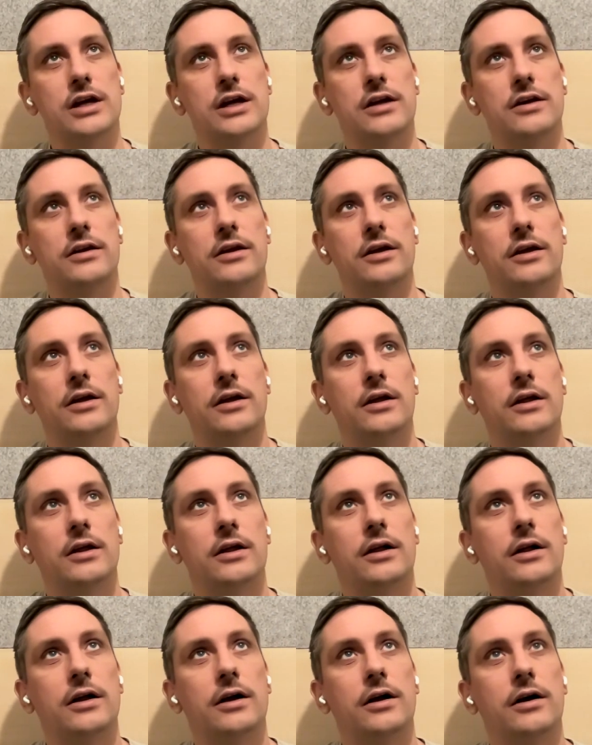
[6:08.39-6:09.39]
And
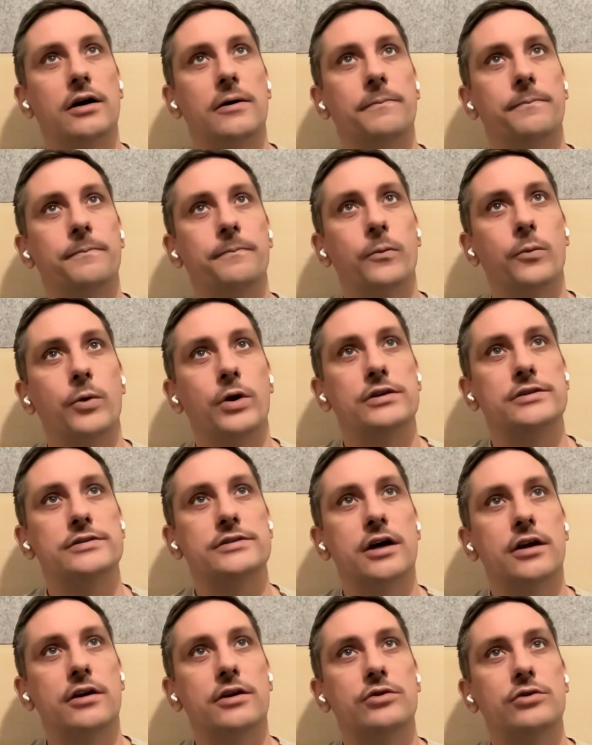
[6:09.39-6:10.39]
when you
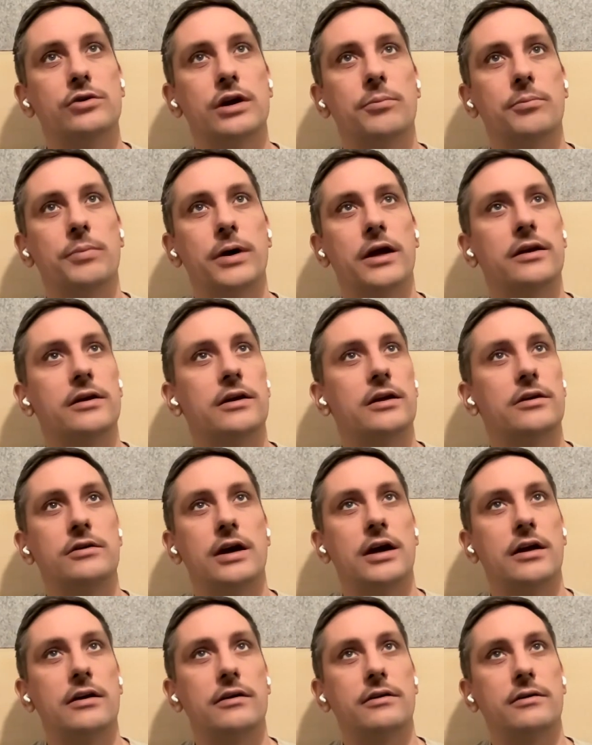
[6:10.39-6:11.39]
start a new campaign and you
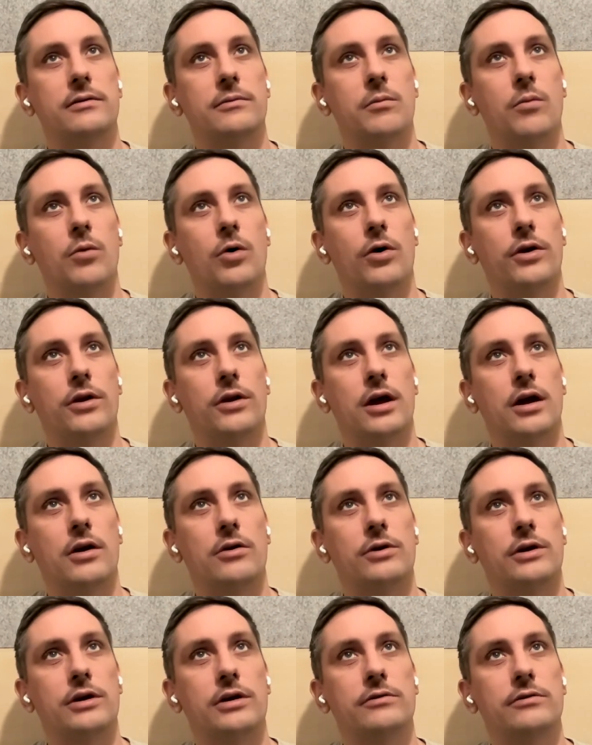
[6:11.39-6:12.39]
add more than
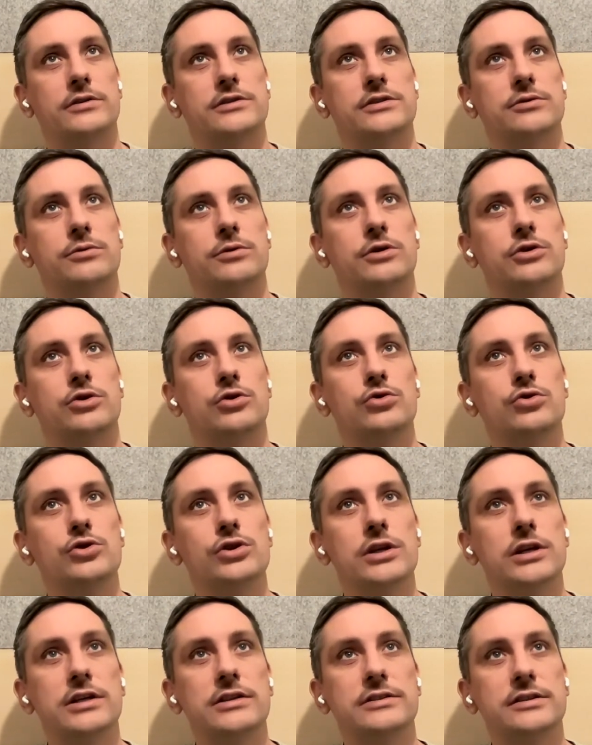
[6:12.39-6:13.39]
100 keywords, you will
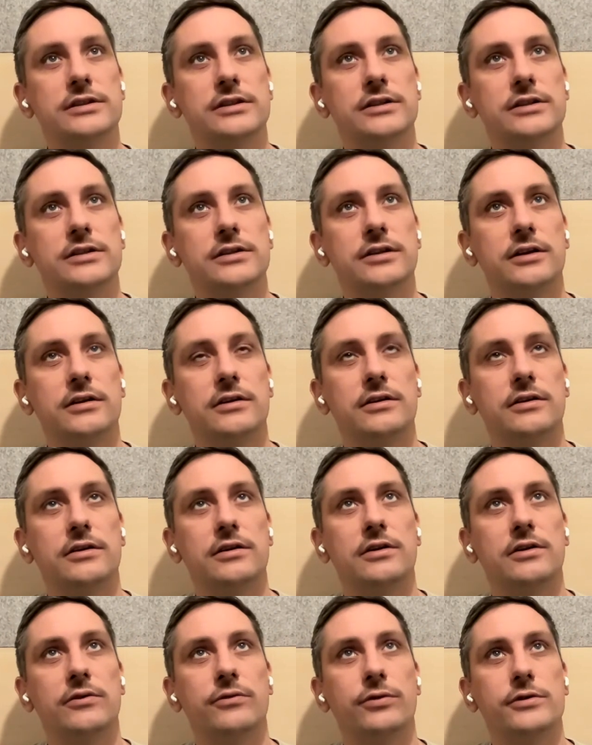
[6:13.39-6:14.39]
usually see that
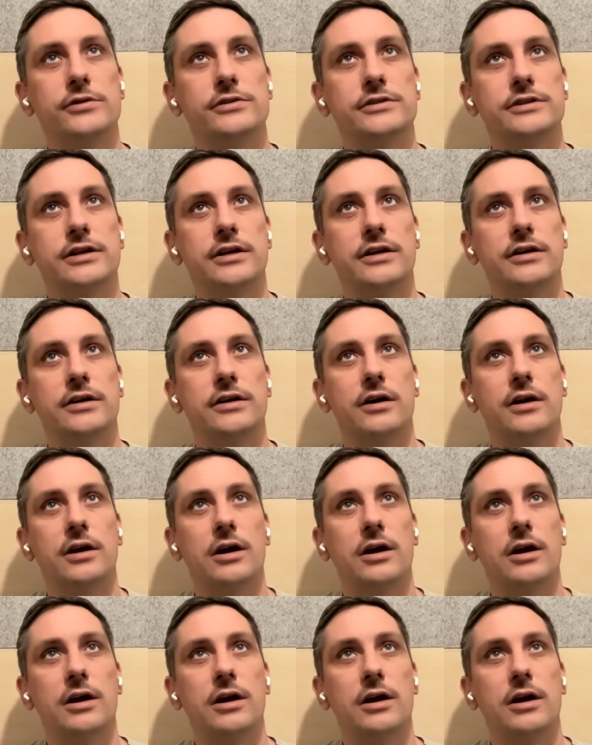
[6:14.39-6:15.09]
in the first day,